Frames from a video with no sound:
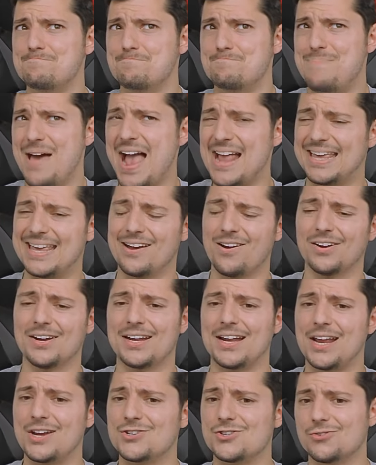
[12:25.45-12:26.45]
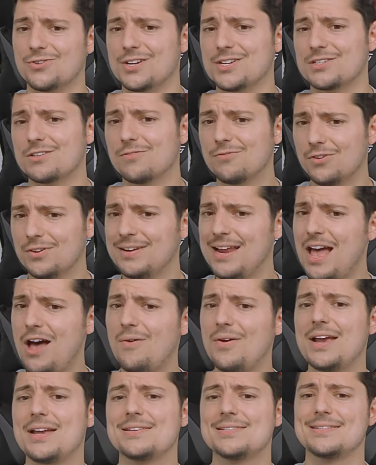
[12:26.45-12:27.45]
banking on an injury. So for
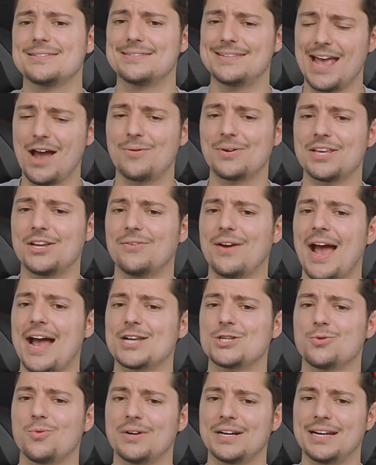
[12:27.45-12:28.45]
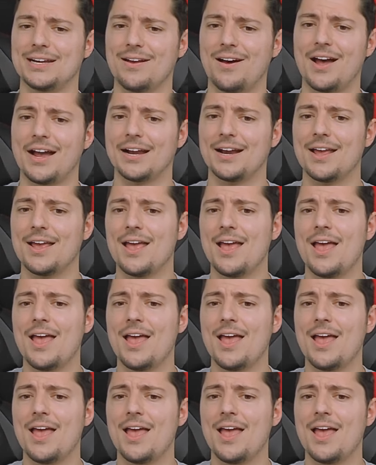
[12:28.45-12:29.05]
now, he's down here at 29.